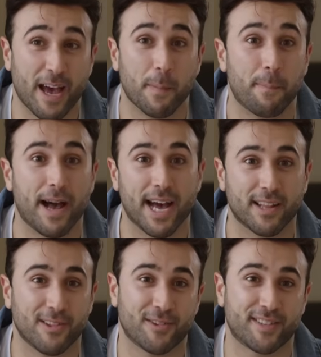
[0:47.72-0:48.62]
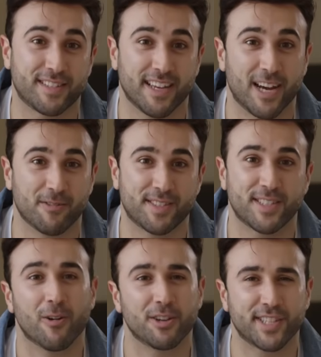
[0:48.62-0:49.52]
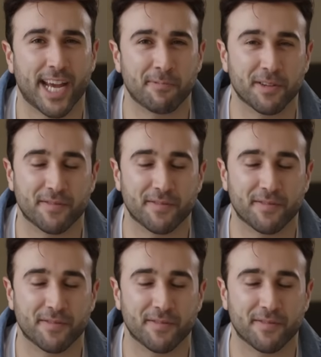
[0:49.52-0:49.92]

how bad it looked and I was so ashamed